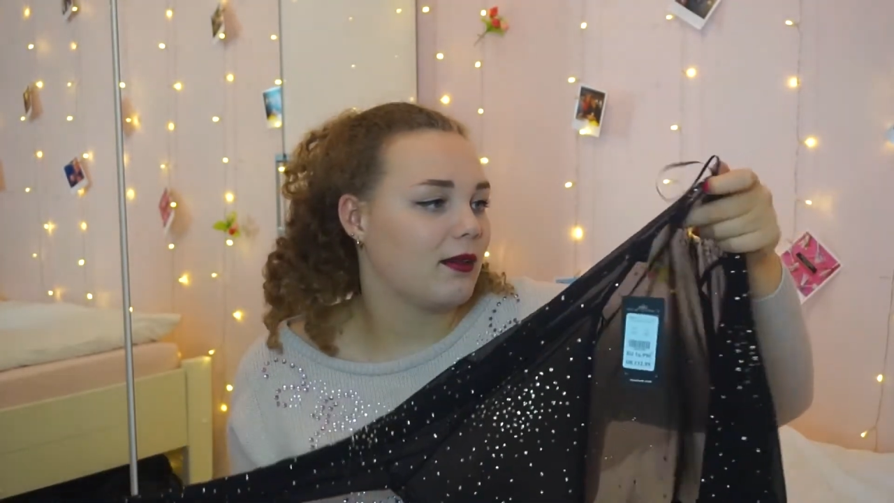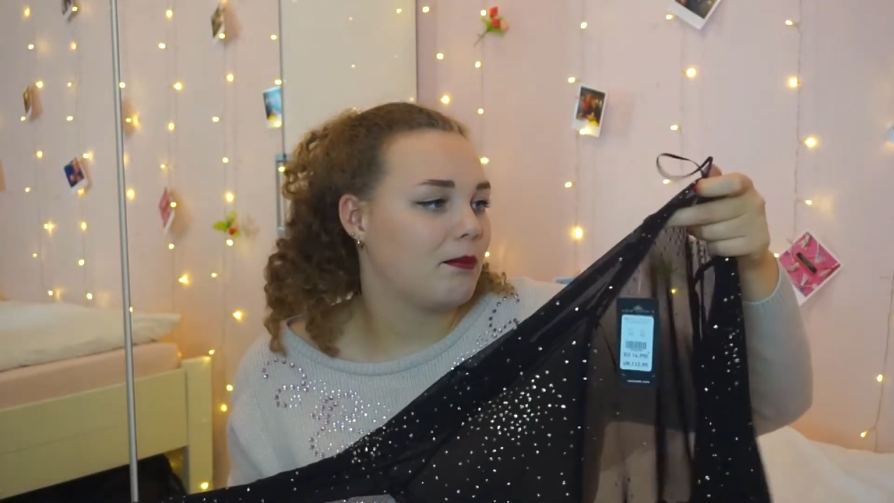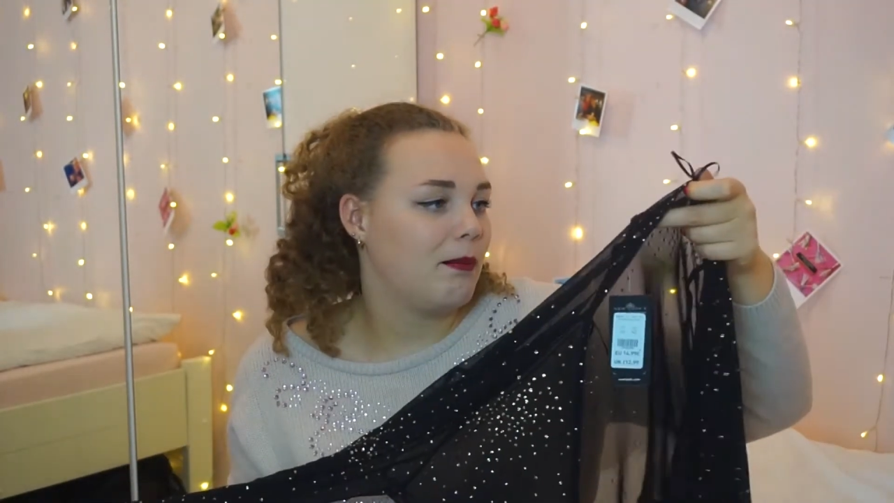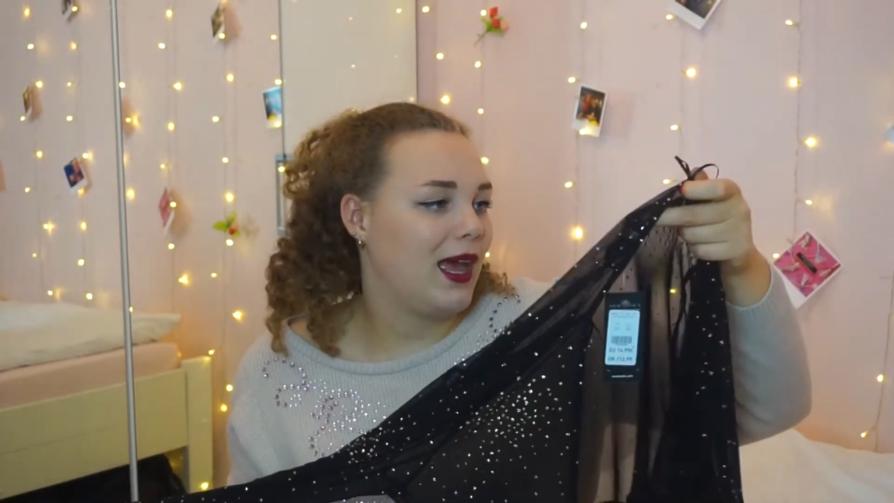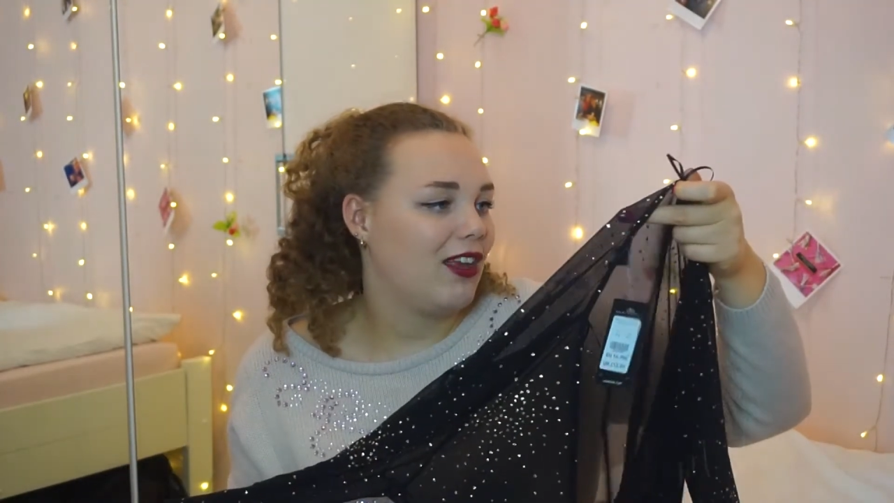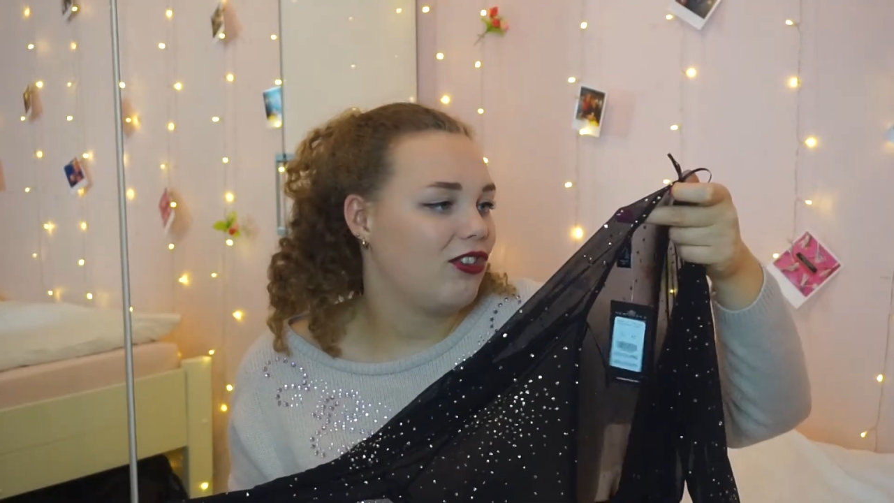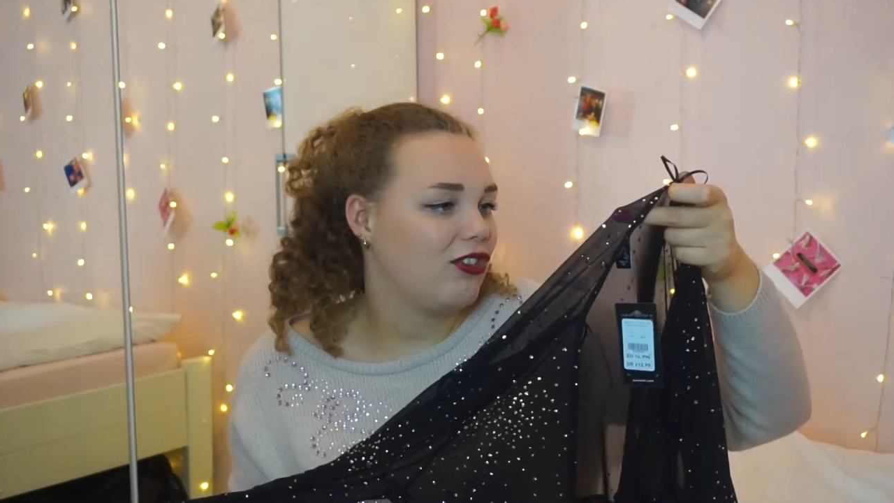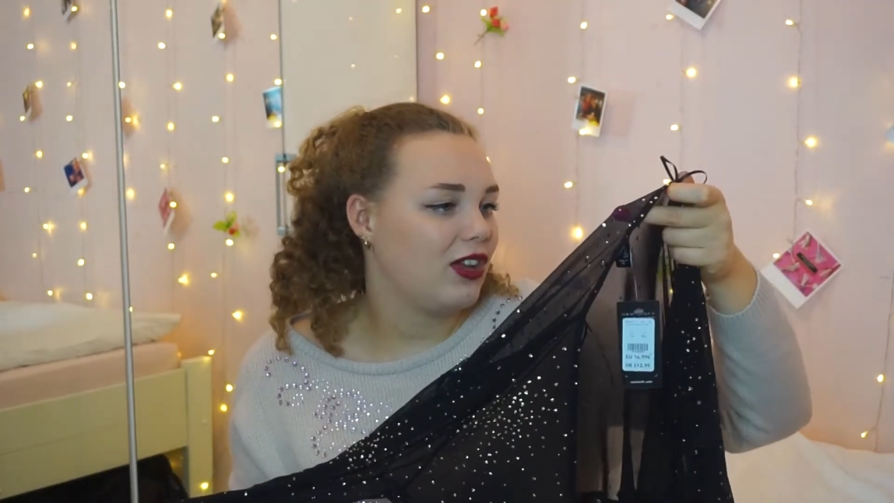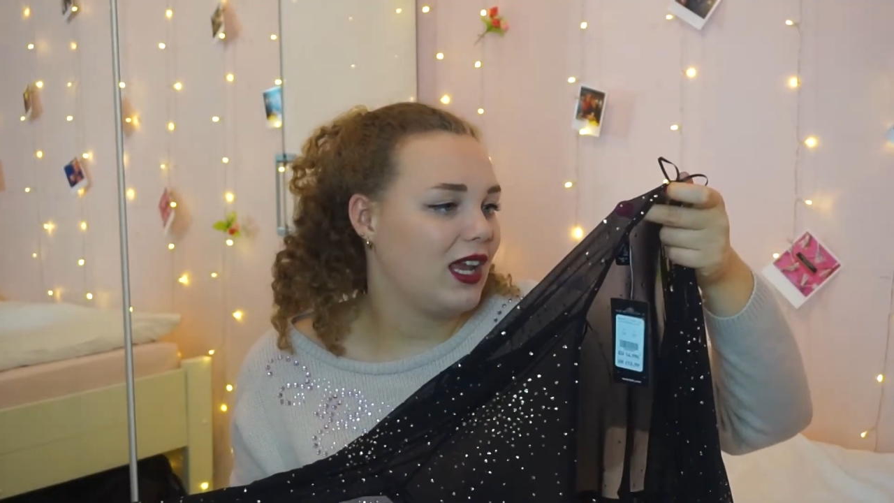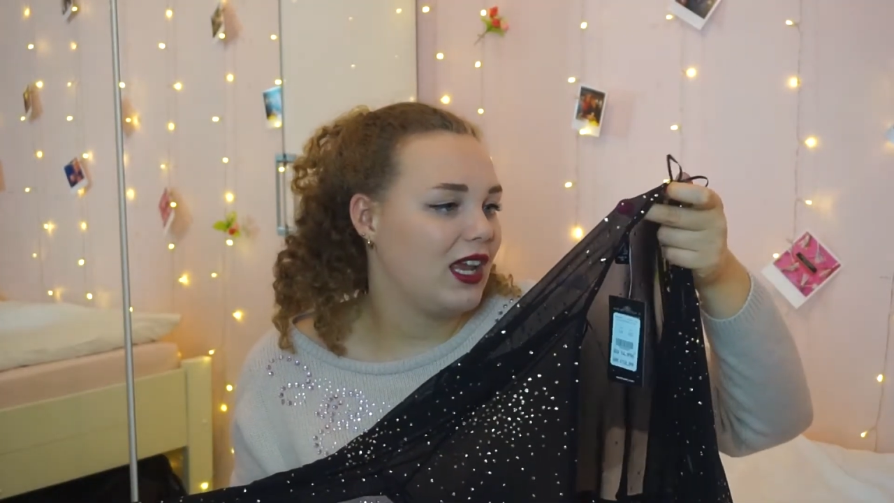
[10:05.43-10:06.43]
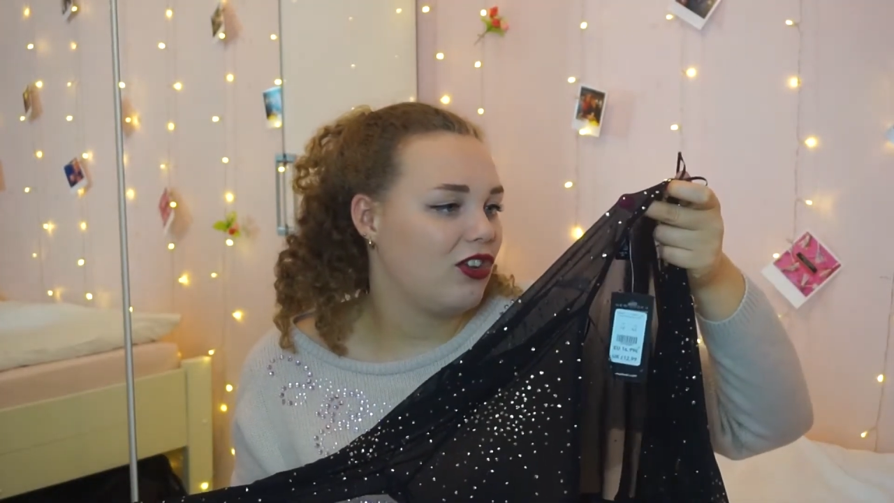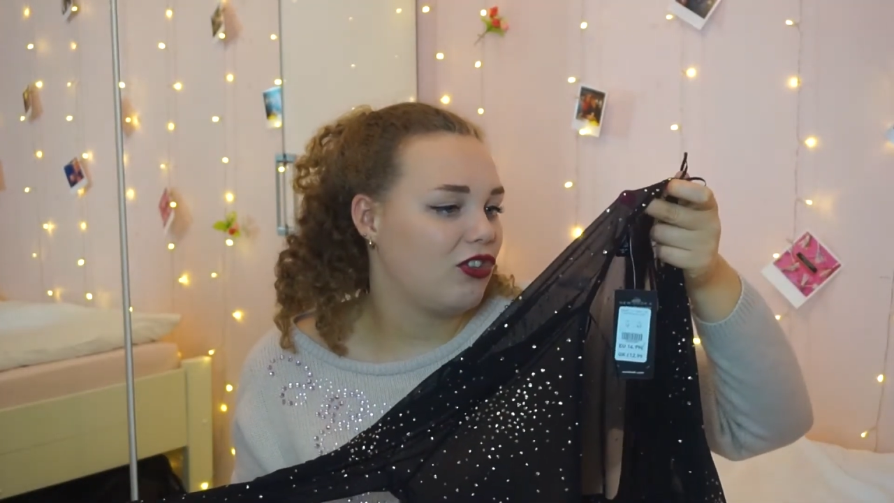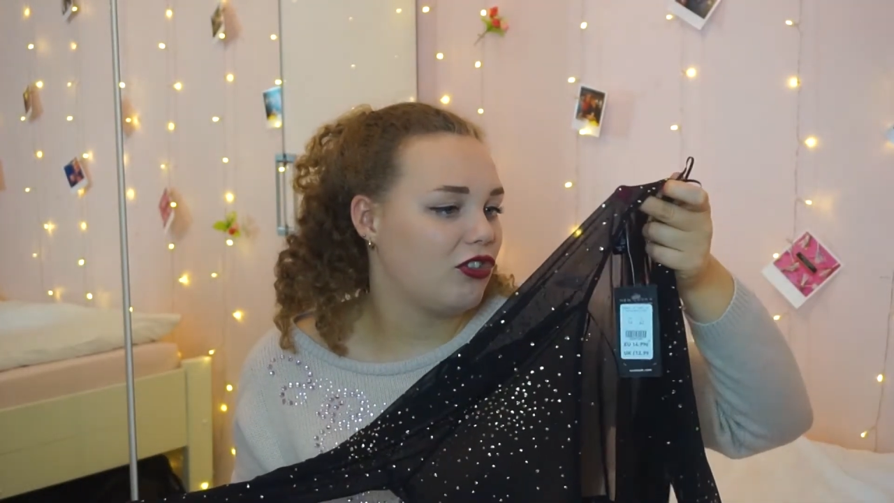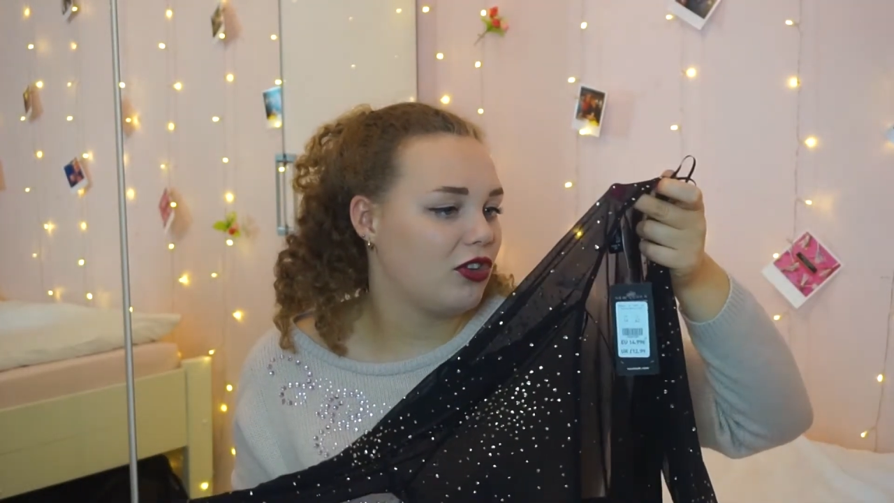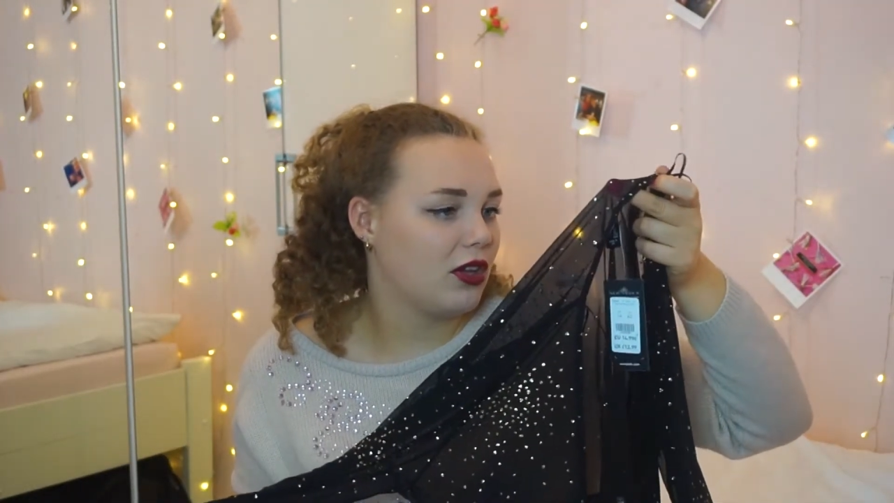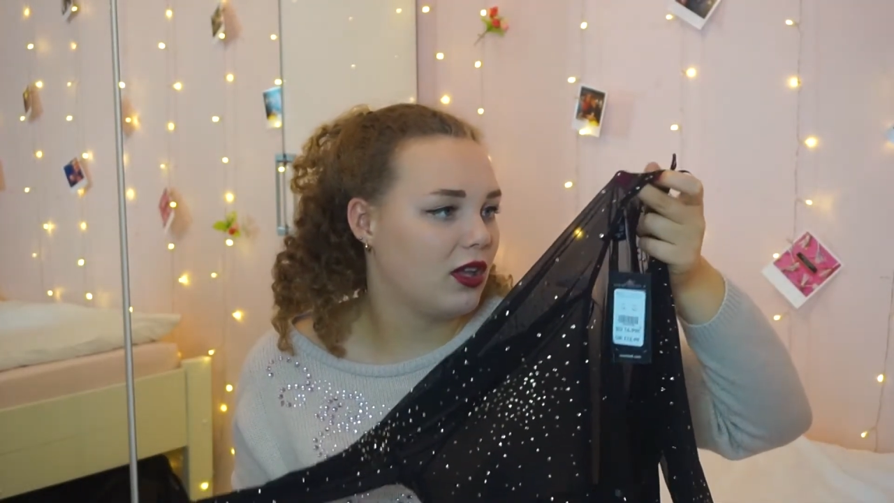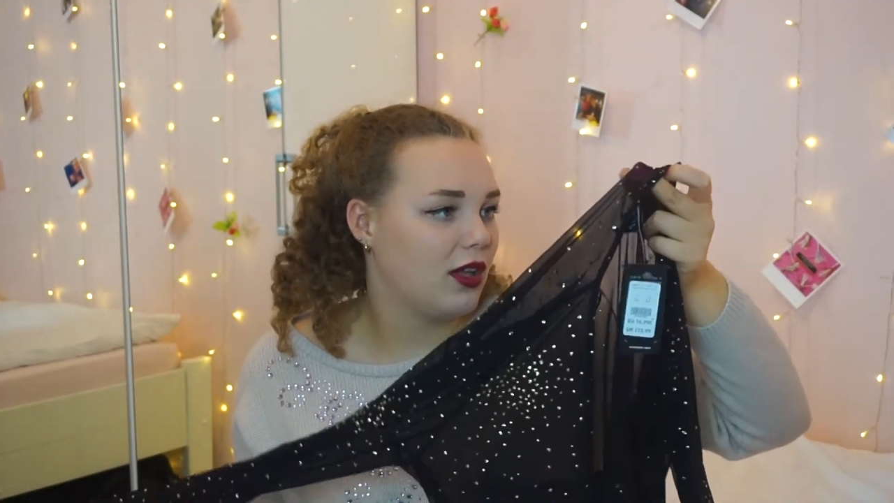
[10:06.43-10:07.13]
mesh-ish